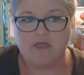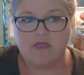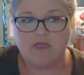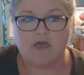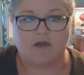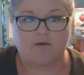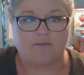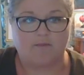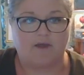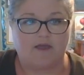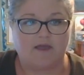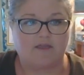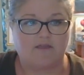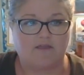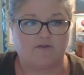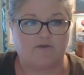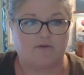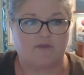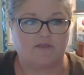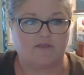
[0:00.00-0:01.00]
All
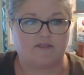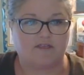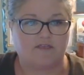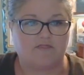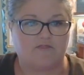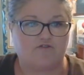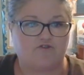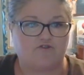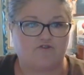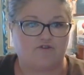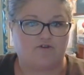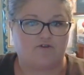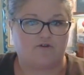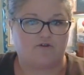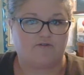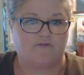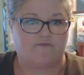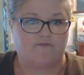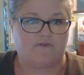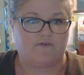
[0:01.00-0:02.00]
right. You can see the sugar
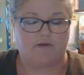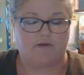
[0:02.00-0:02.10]
at the very